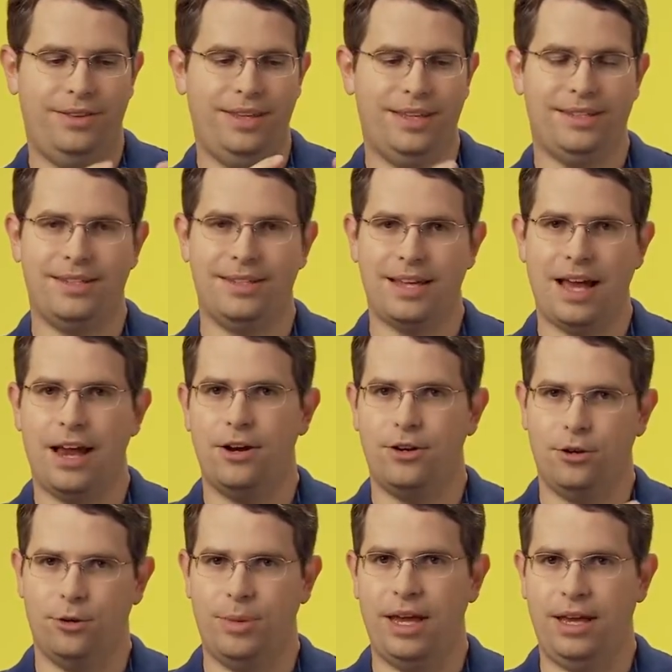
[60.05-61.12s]
this entire
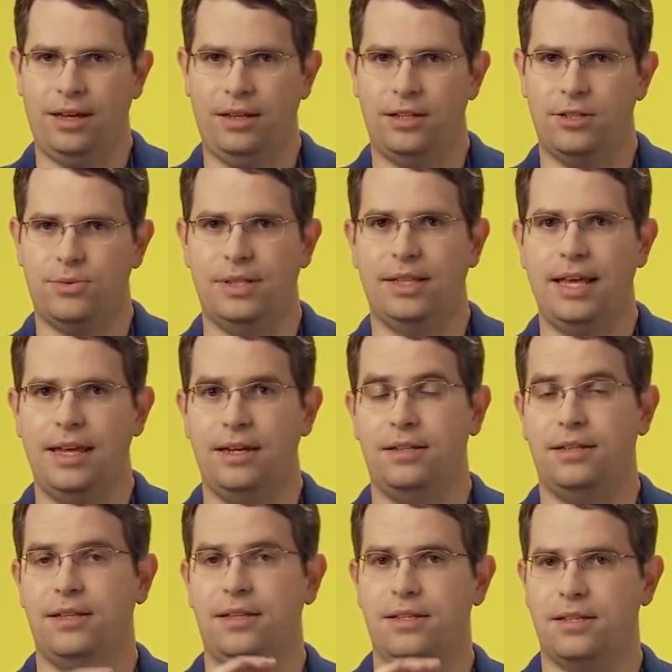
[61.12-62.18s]
domain is related
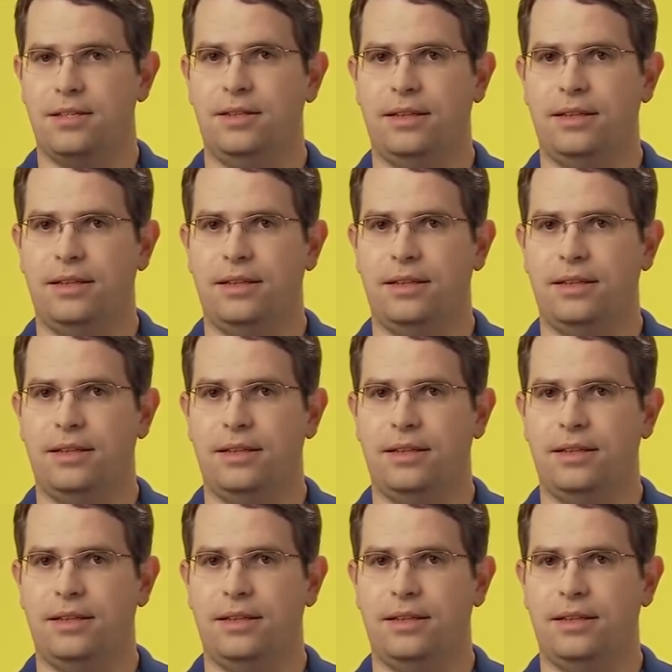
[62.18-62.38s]
to this